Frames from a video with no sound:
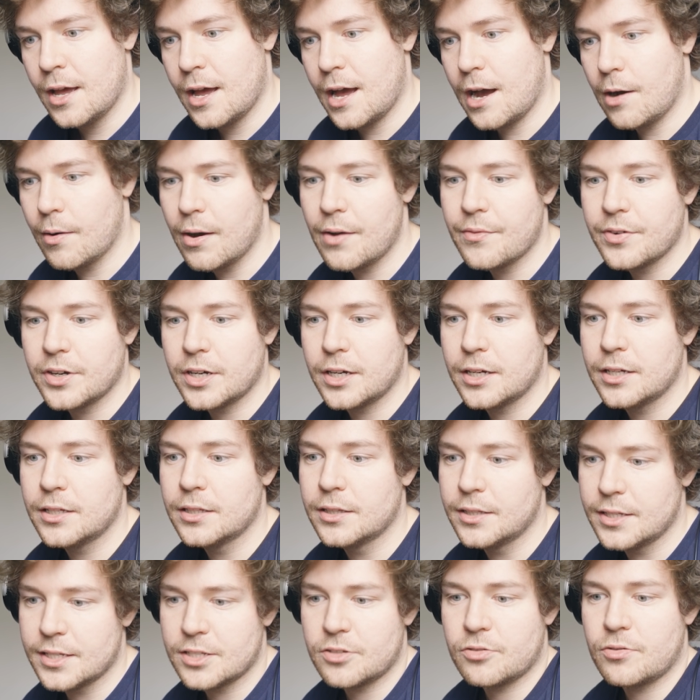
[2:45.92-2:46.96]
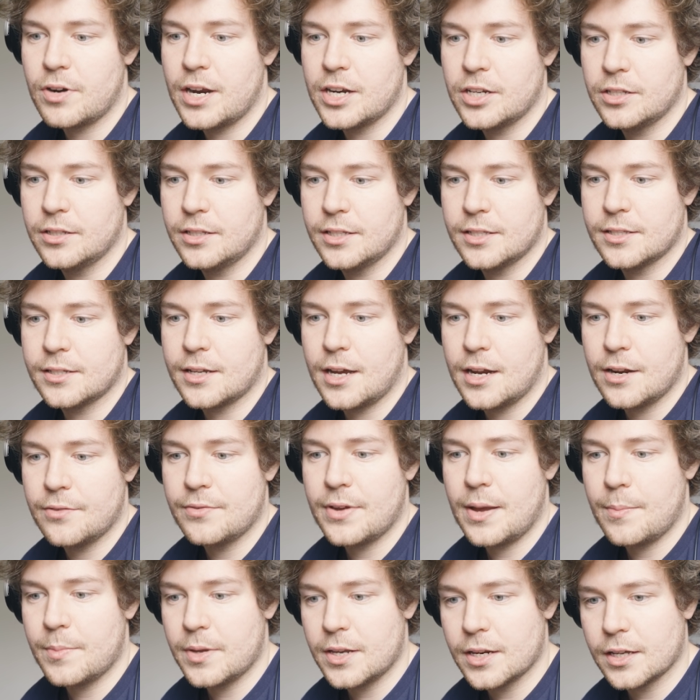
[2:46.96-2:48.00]
However, this kind of
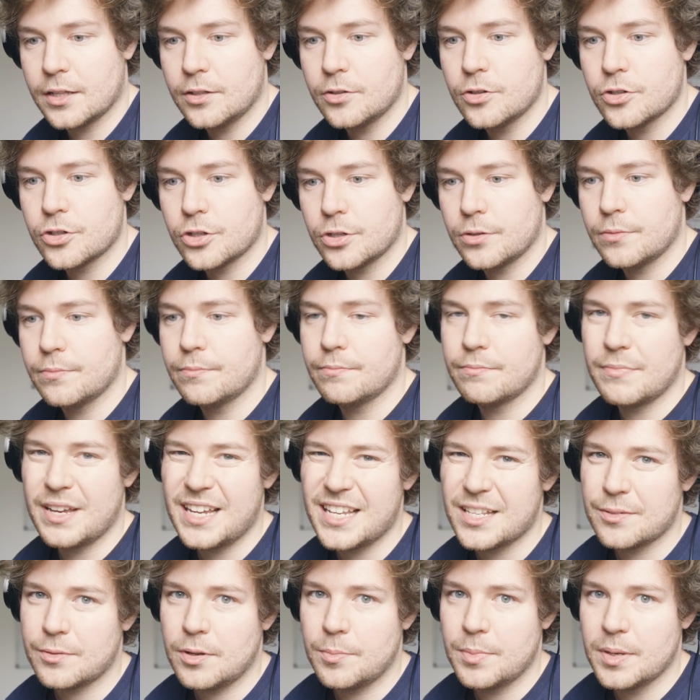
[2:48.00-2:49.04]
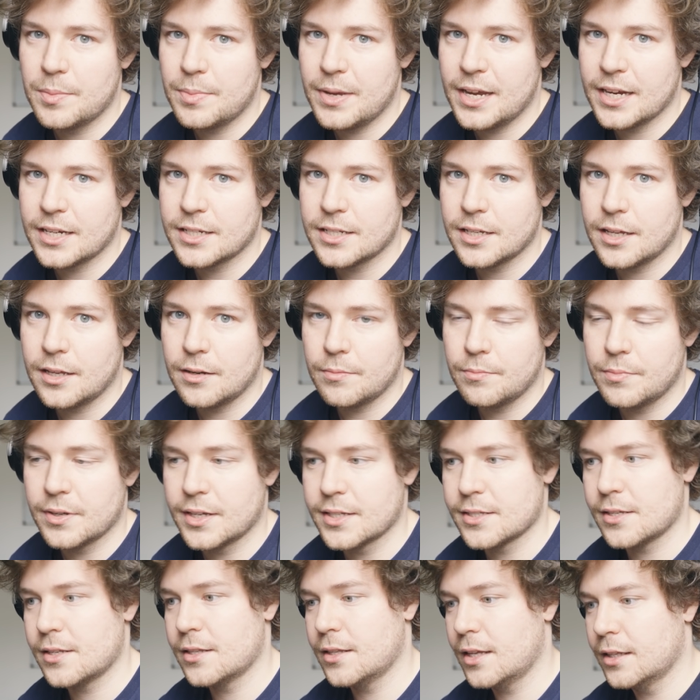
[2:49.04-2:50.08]
ambient occlusion may as well be baked in,
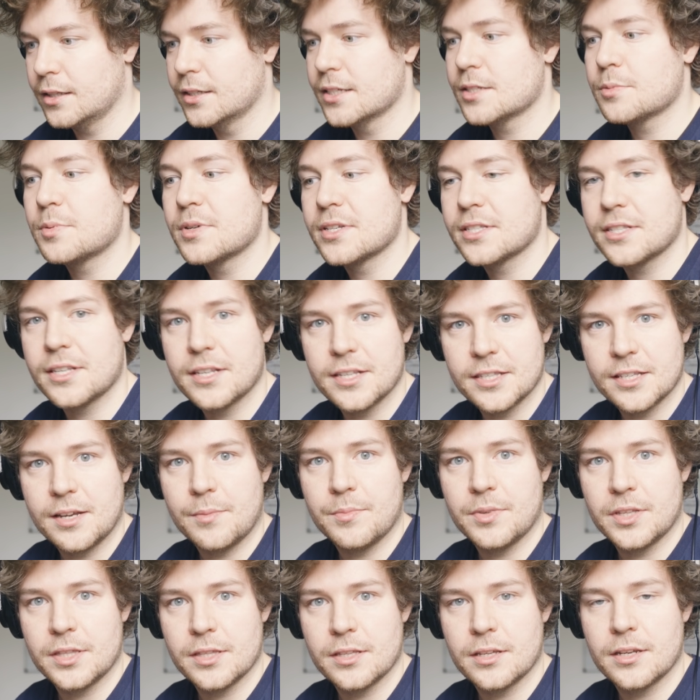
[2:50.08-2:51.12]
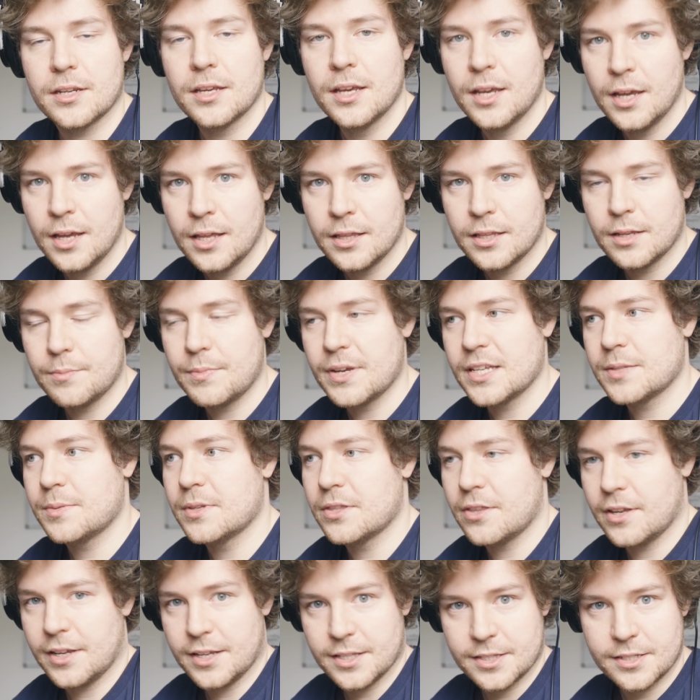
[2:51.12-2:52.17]
because unless we see something that makes me
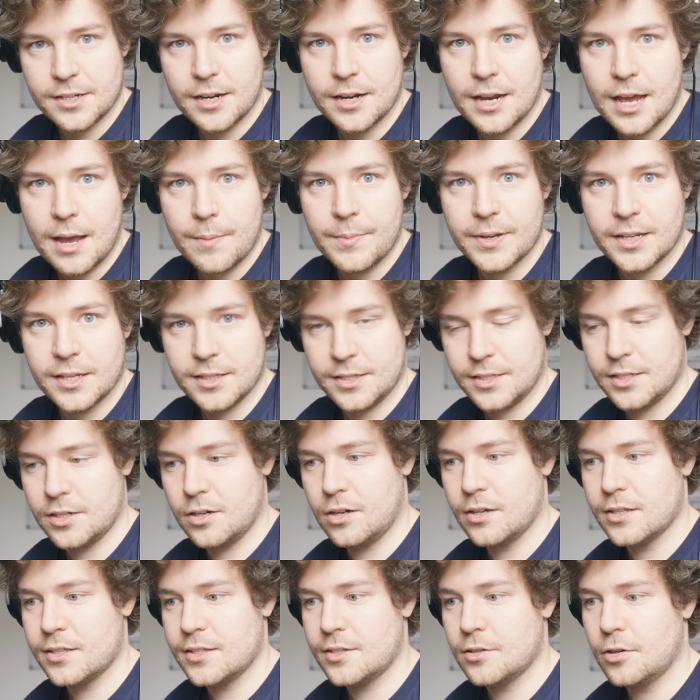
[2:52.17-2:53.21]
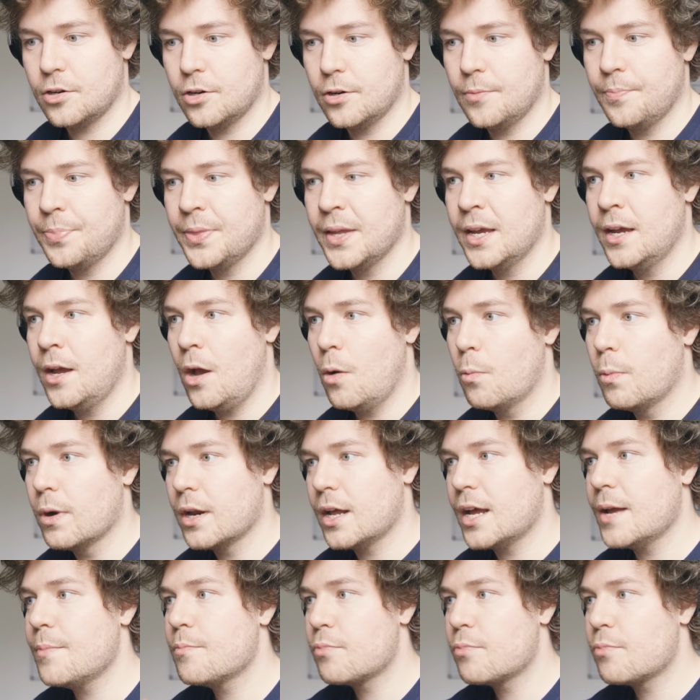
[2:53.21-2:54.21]
think it's dynamic, it's not. So when I